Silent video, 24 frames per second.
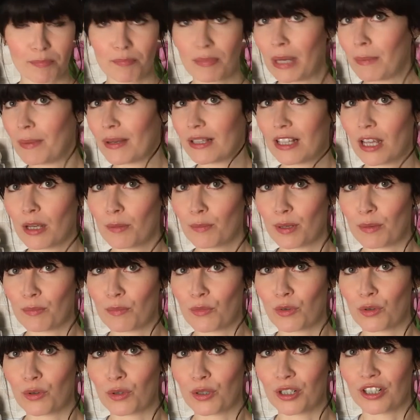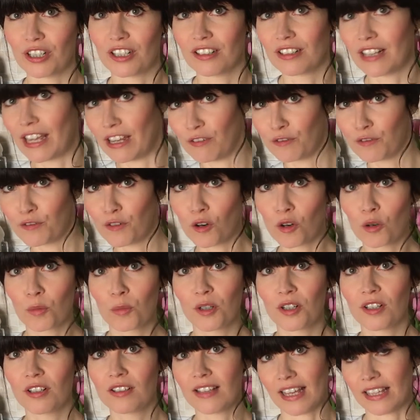maybe a little bit more
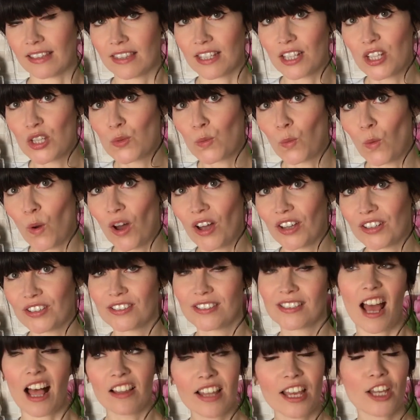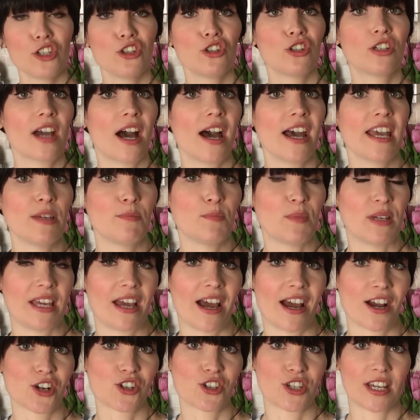informal, like this one. I'll let you guide me,
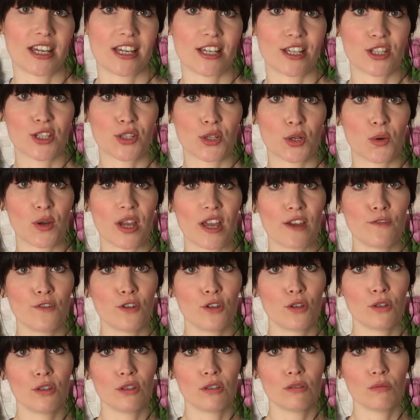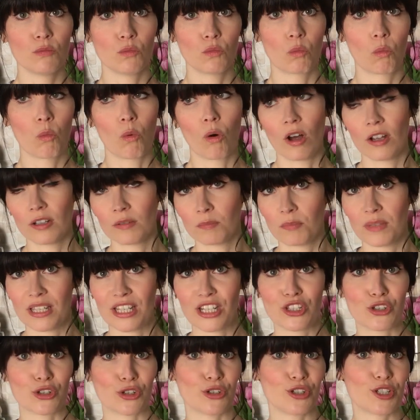actually. So if you want me
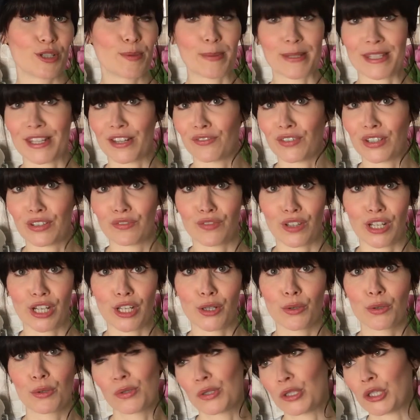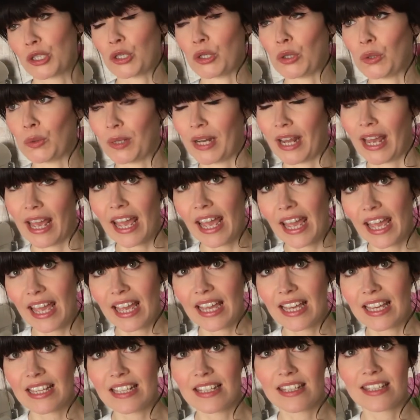to do specific videos,
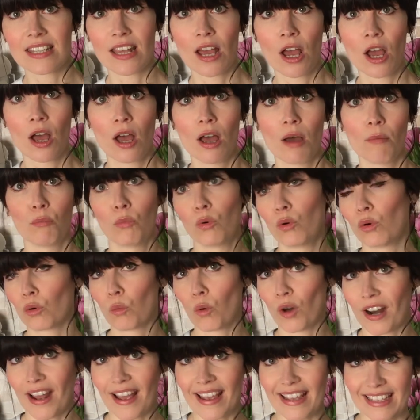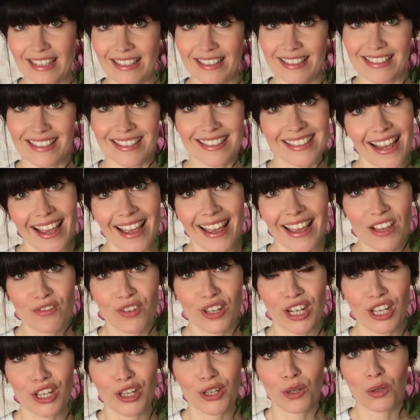Q&As, more what I eat in a day
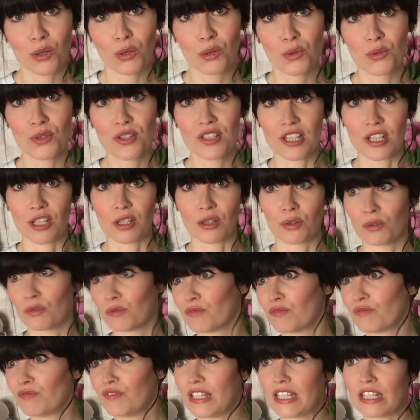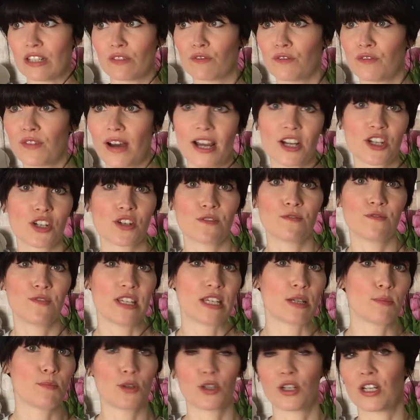videos, you know, vegan fashion,
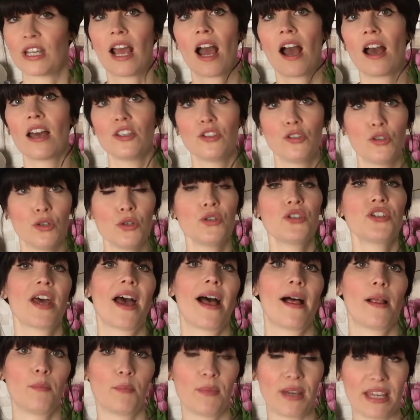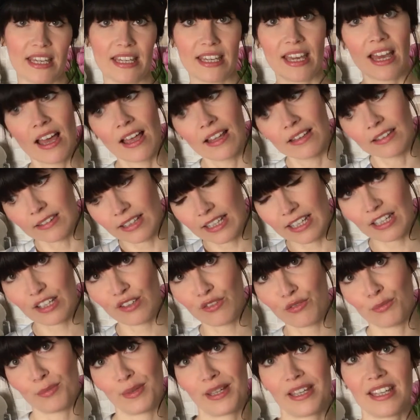vegan beauty, you tell me,
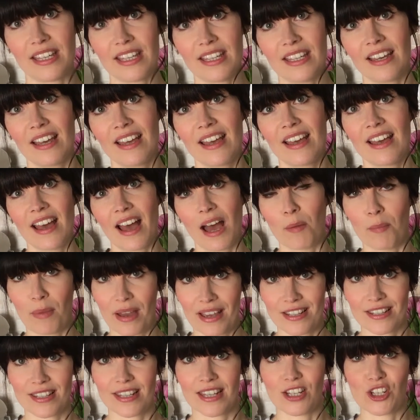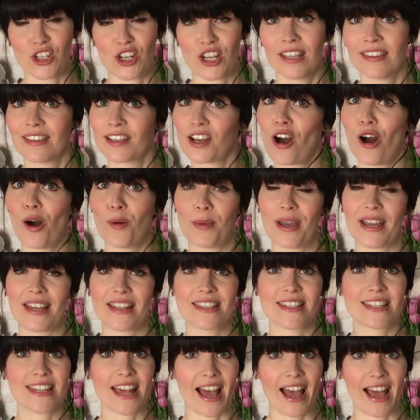leave me a message in the
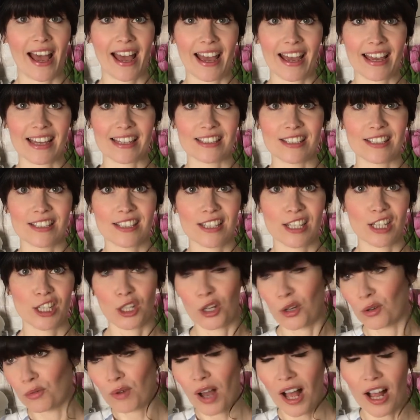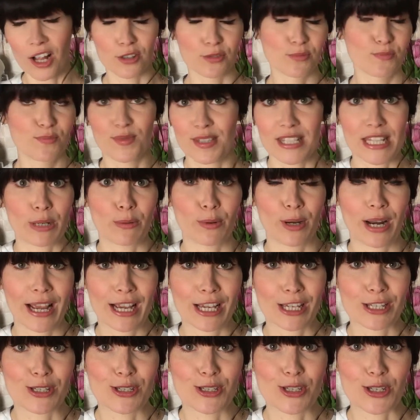comments and, you know, I'll see what
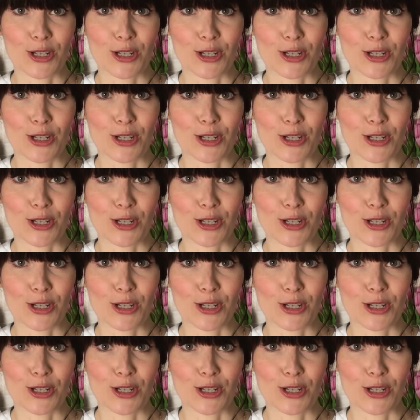I can